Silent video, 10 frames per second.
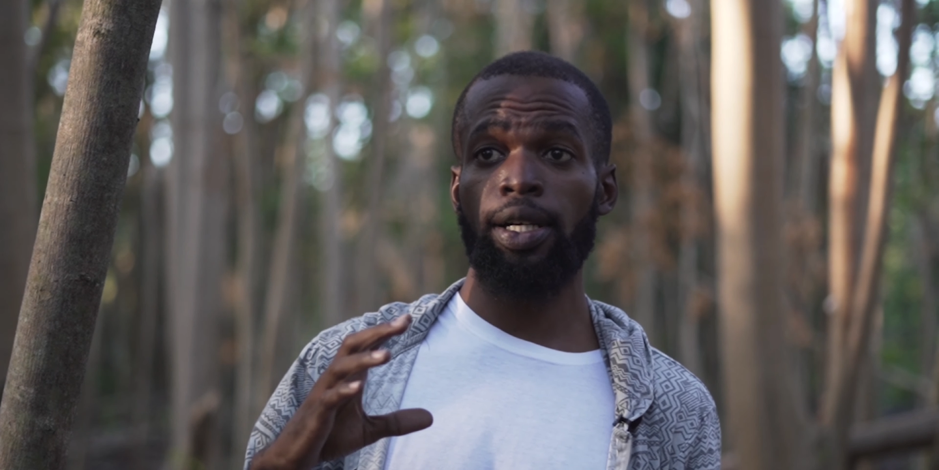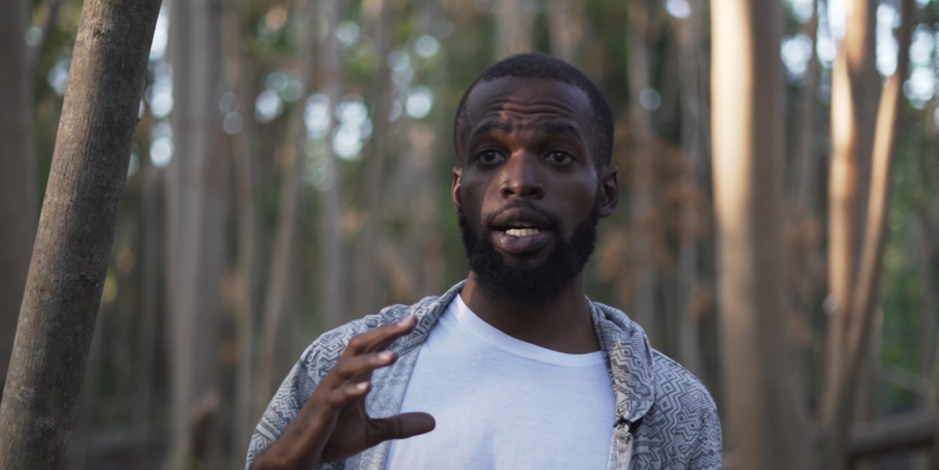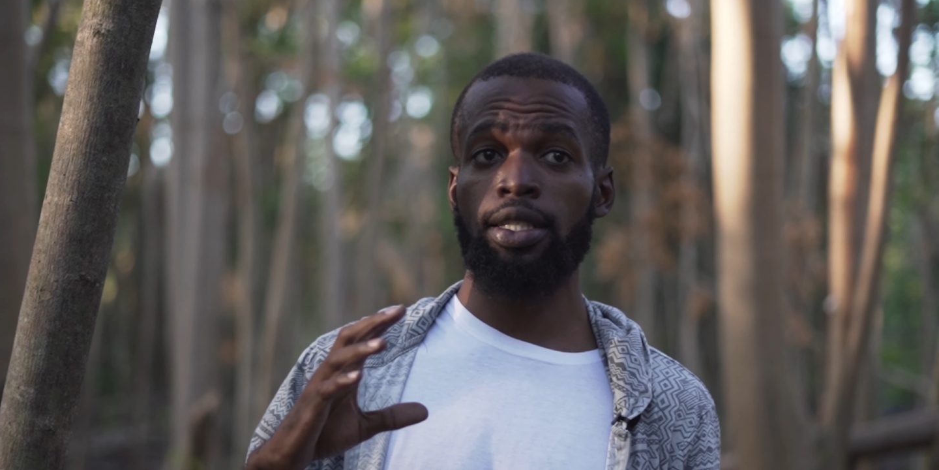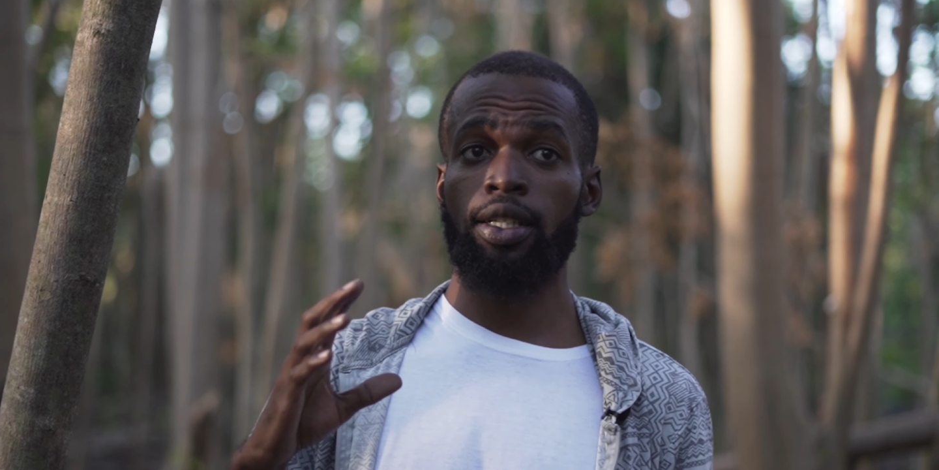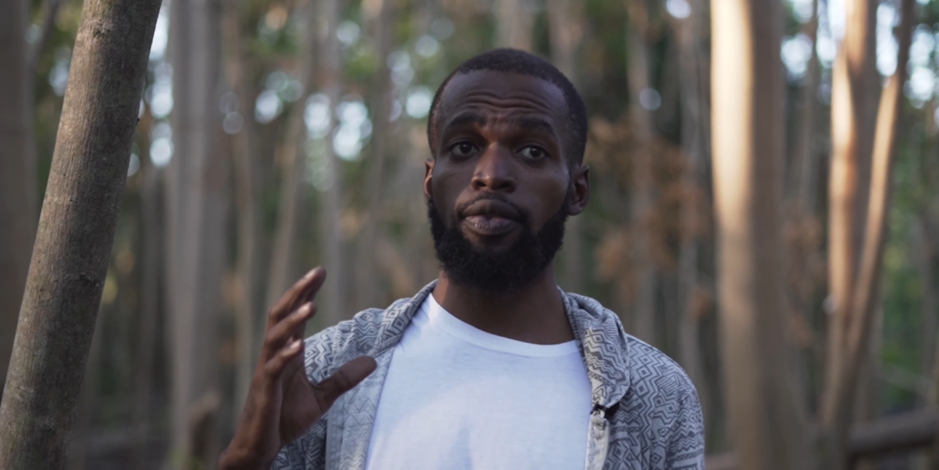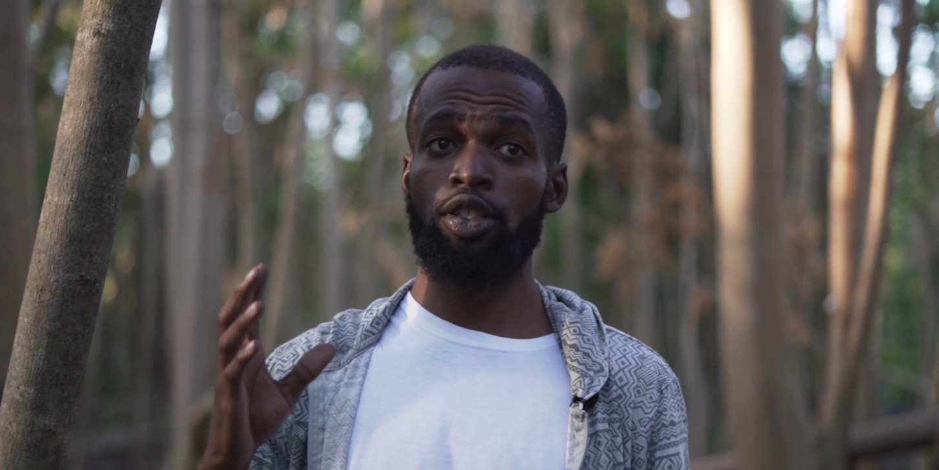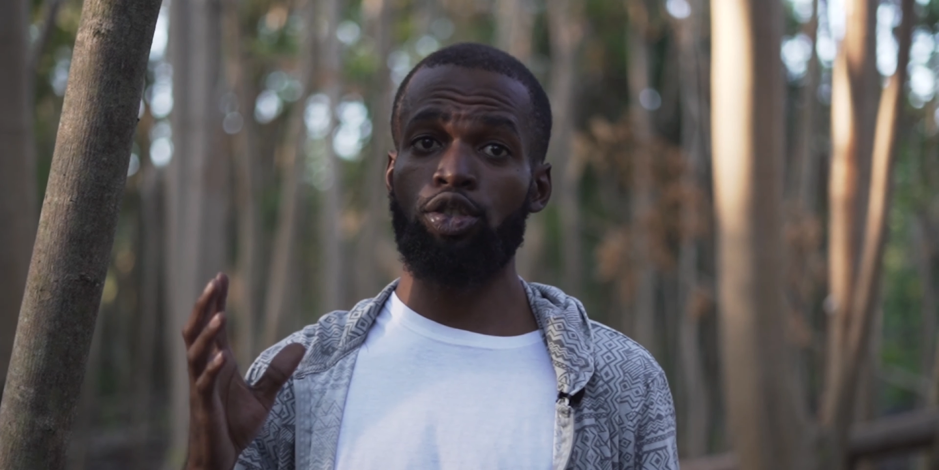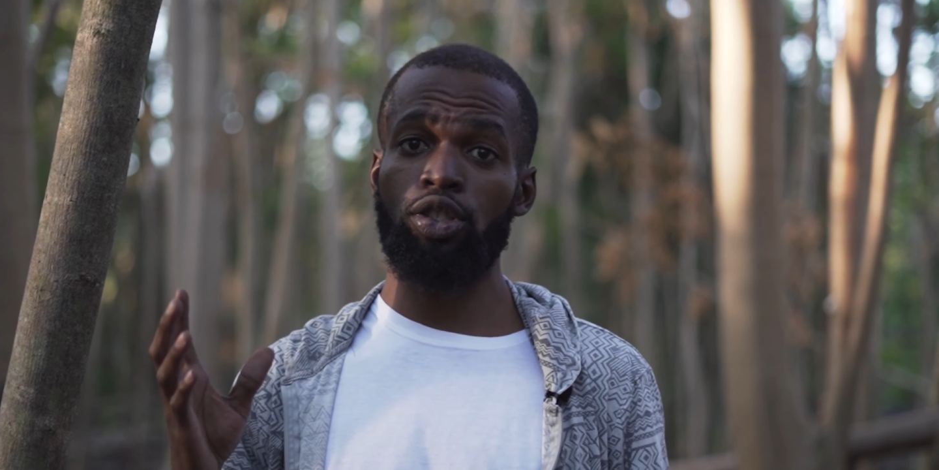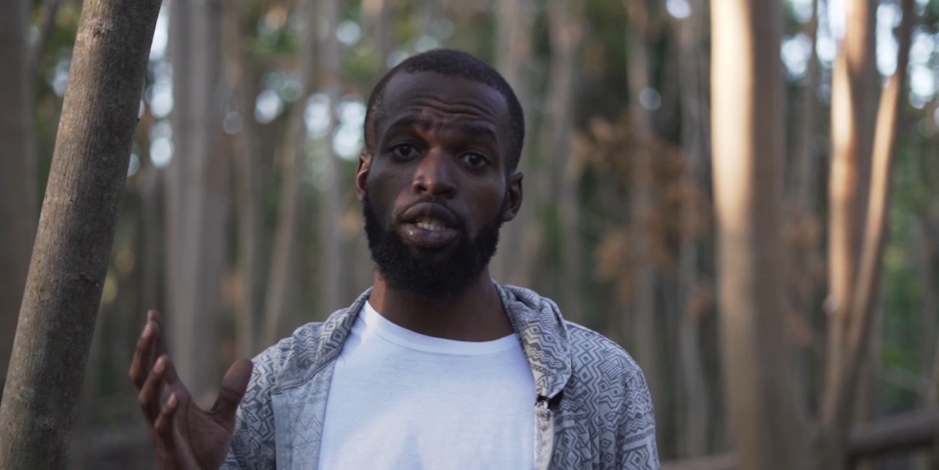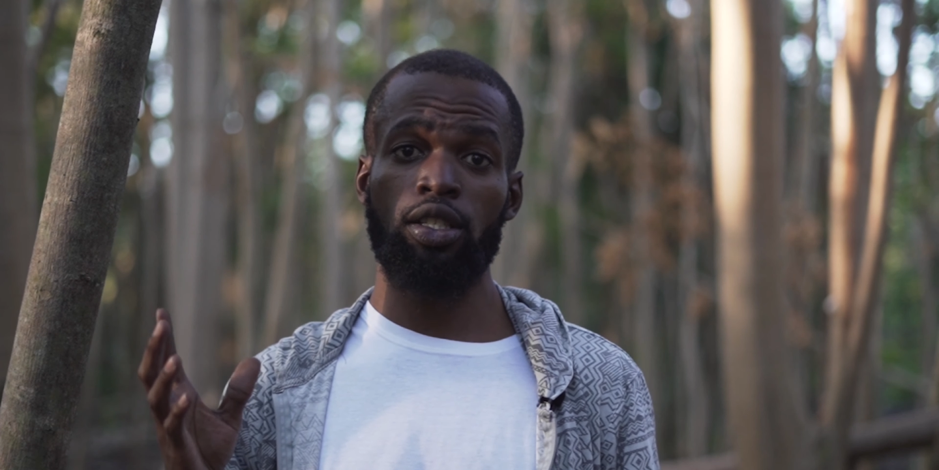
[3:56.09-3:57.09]
parts of the
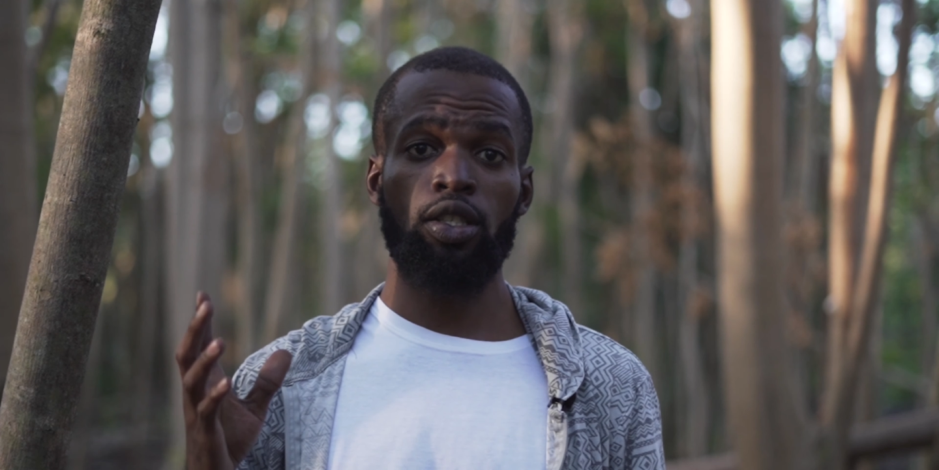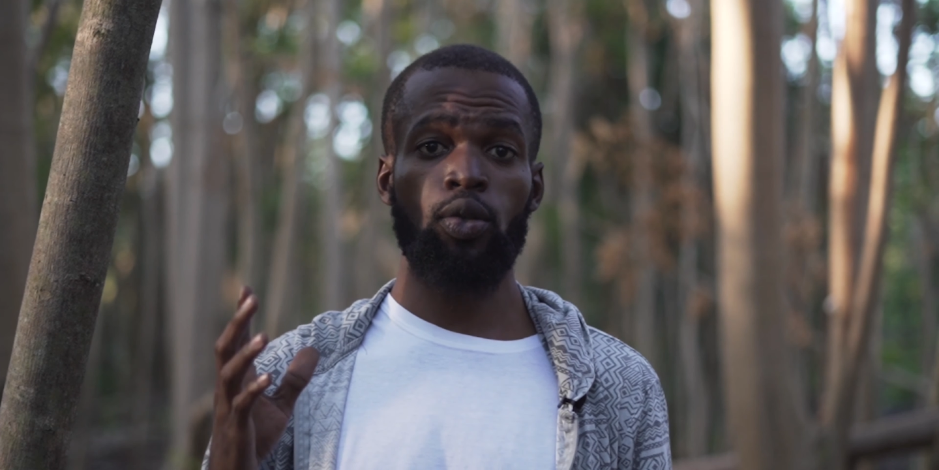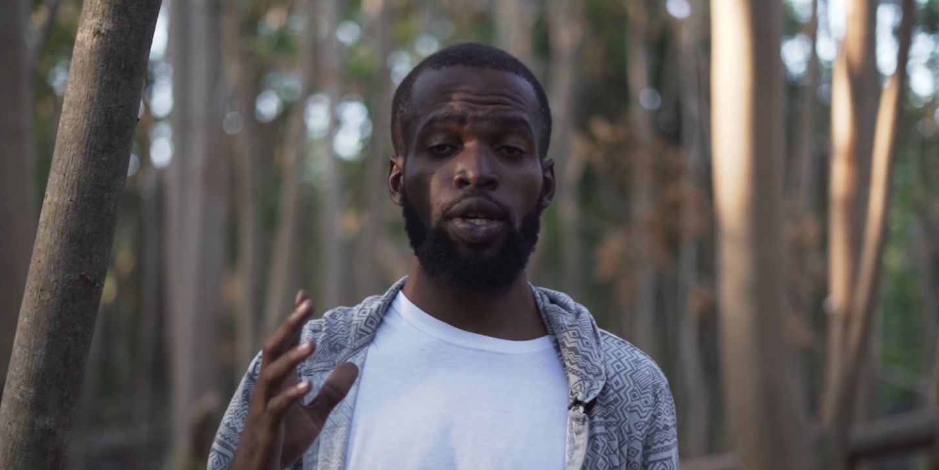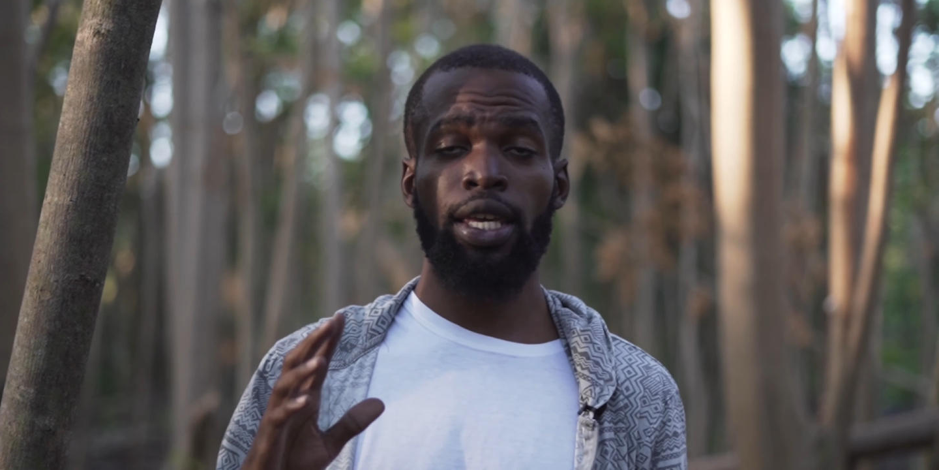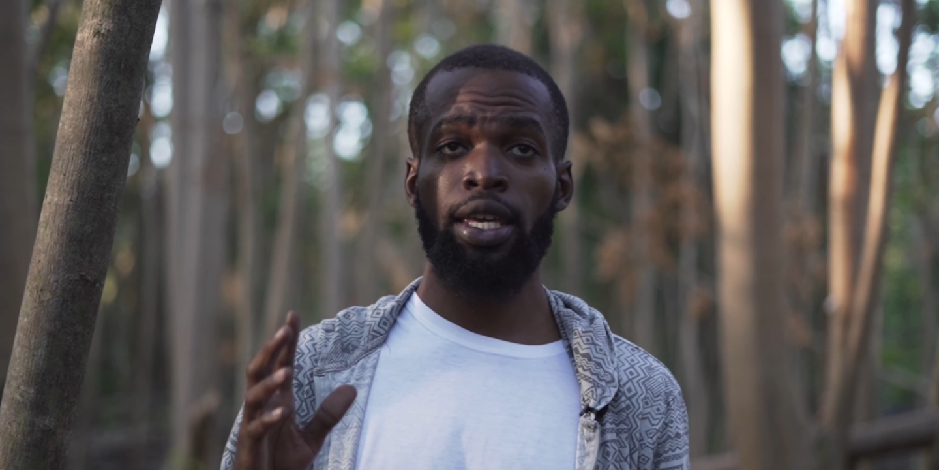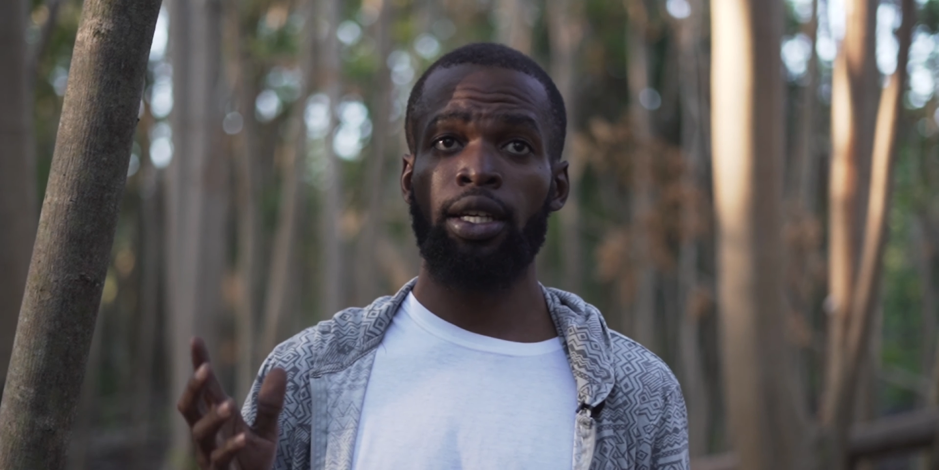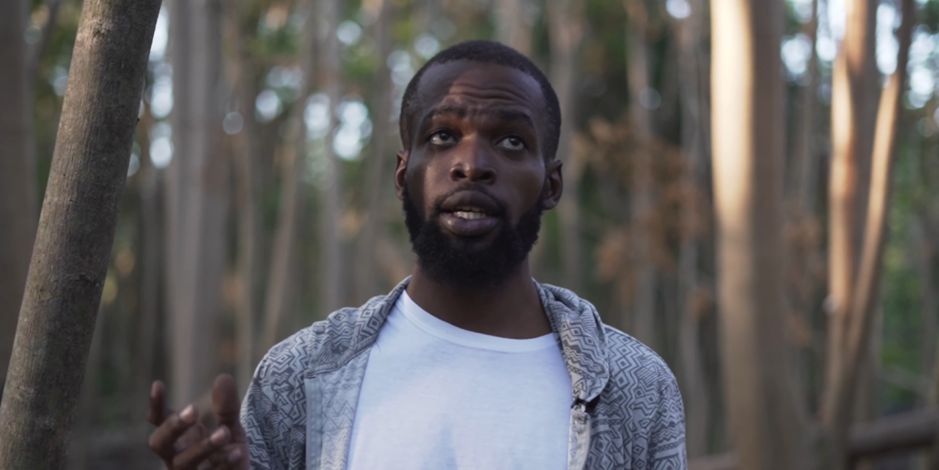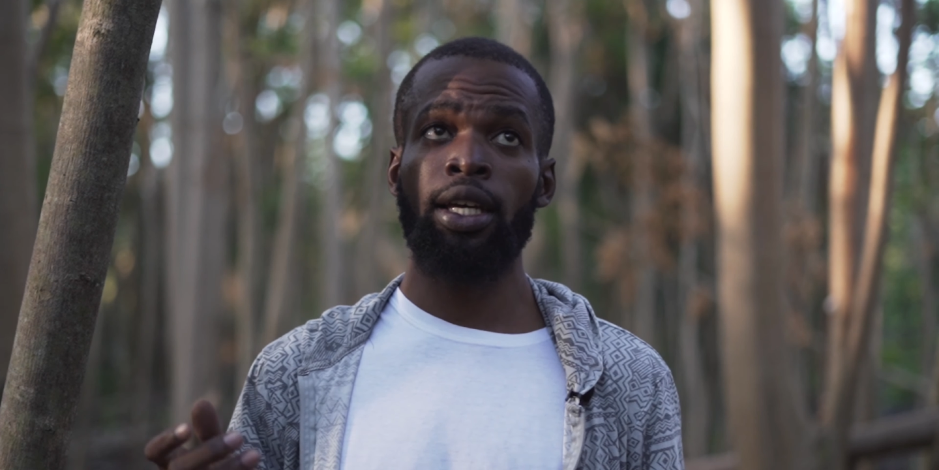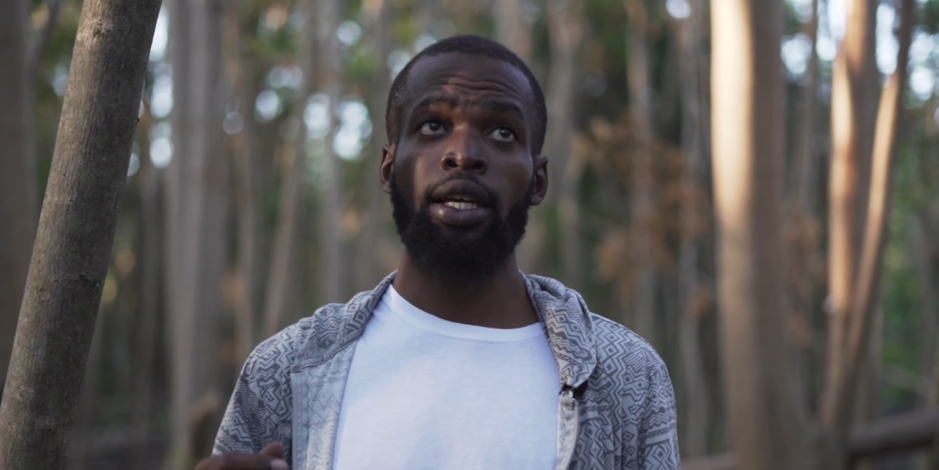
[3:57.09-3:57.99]
trees swaying,